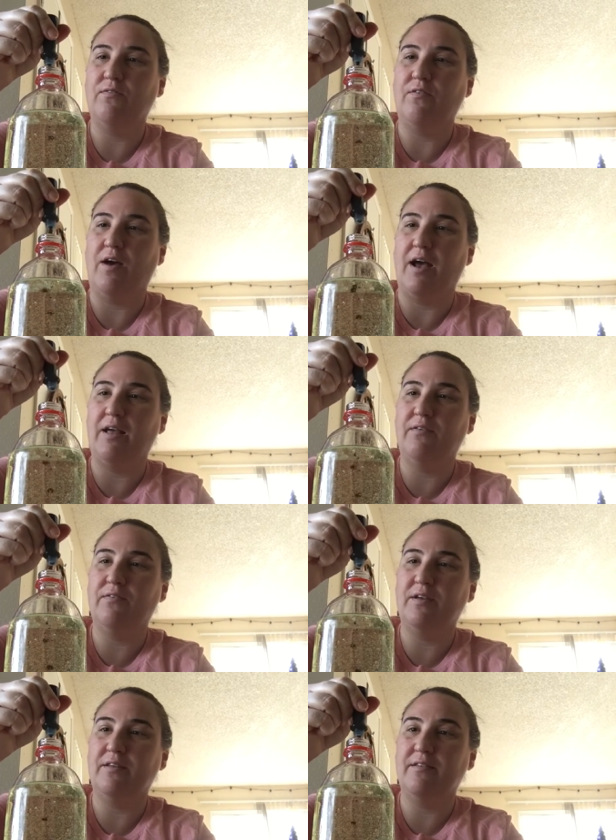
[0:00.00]
5,
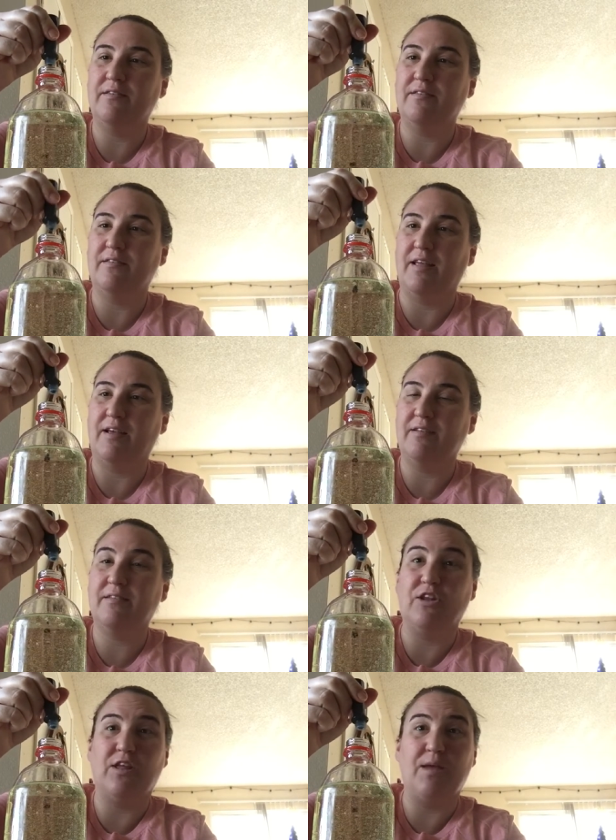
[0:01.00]
6.
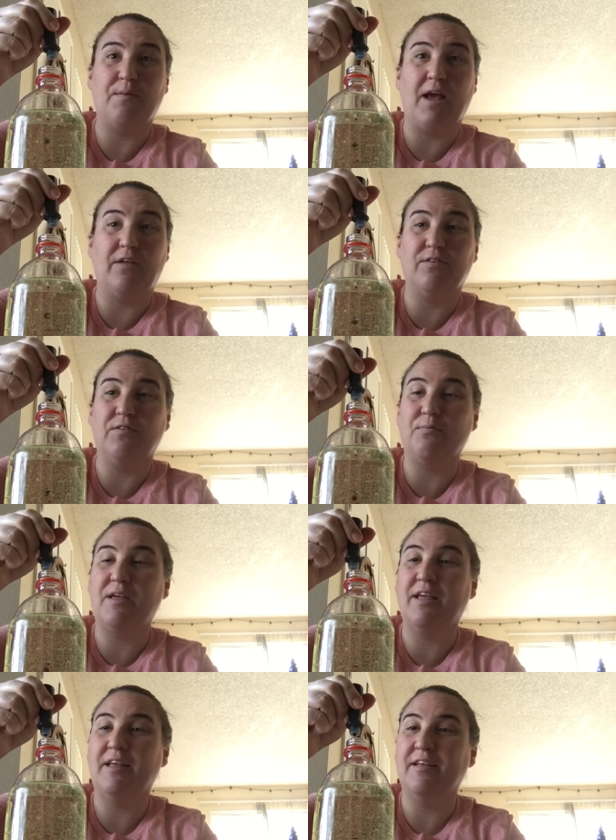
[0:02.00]
Can you keep counting with me?